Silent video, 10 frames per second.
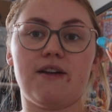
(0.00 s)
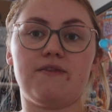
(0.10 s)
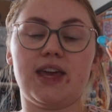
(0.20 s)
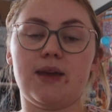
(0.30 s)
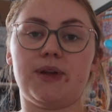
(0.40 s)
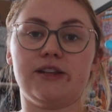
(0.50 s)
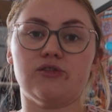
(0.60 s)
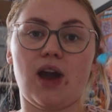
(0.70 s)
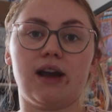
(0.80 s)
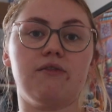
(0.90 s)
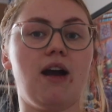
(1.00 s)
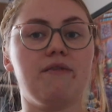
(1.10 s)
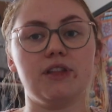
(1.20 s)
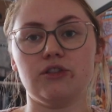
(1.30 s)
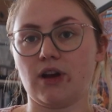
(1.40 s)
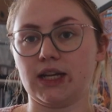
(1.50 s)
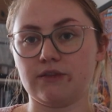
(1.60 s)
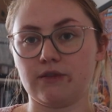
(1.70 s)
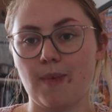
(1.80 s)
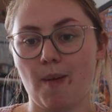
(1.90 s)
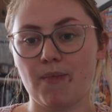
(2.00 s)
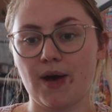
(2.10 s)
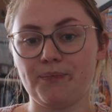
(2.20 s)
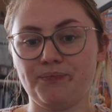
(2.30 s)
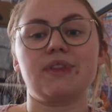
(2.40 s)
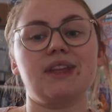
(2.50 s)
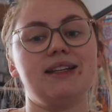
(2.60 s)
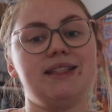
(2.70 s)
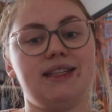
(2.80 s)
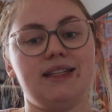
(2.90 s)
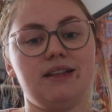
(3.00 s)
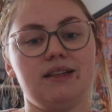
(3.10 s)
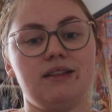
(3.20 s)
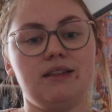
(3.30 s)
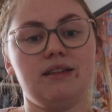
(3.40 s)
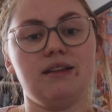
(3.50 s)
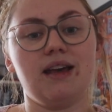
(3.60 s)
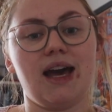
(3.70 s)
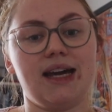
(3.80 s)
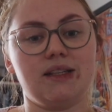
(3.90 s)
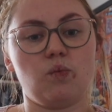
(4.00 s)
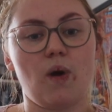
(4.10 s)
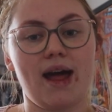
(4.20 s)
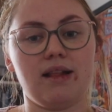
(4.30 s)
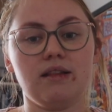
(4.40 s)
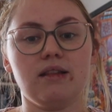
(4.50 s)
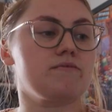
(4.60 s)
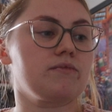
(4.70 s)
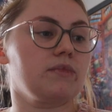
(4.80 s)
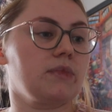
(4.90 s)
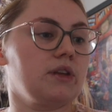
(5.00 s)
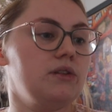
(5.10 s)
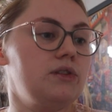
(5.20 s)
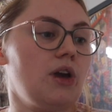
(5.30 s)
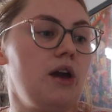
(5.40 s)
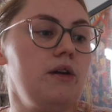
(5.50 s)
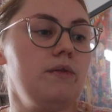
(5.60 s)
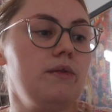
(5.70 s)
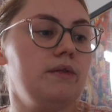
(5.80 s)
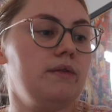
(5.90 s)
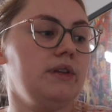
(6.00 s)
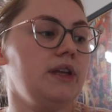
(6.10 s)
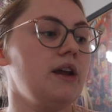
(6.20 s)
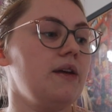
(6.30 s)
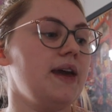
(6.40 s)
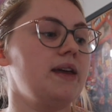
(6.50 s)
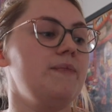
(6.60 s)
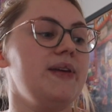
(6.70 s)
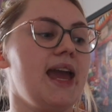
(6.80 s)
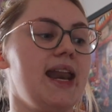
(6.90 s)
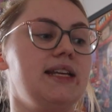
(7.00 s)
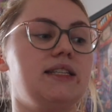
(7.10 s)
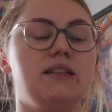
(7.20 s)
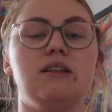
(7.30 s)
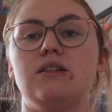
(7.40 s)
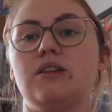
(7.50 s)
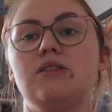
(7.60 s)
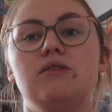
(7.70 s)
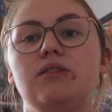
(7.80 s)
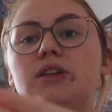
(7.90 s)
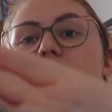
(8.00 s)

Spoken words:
of keeping track rather than trying to remember. Scissors as well. So, you know, they can be any scissors, and, you